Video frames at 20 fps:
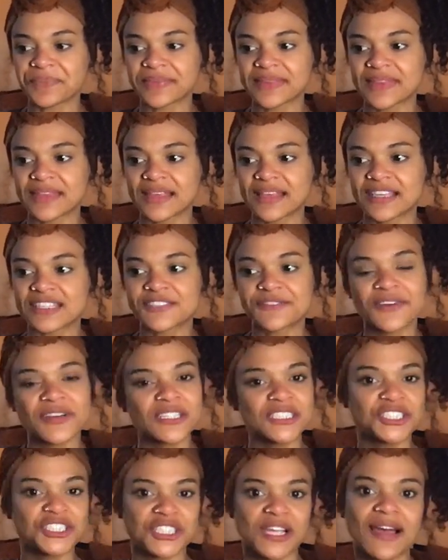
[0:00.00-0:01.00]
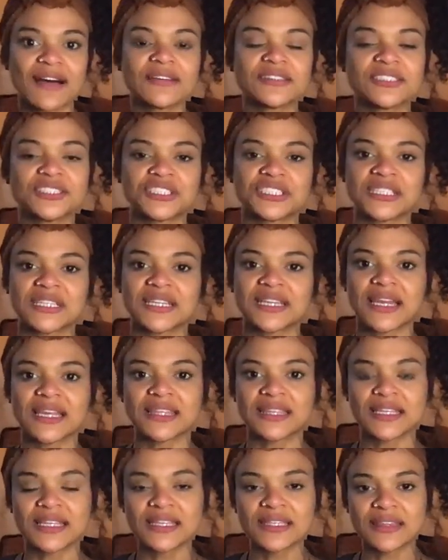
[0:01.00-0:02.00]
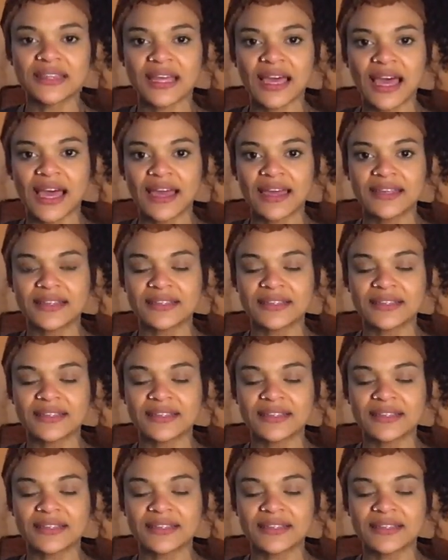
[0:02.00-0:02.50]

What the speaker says: it's very challenging. I think that,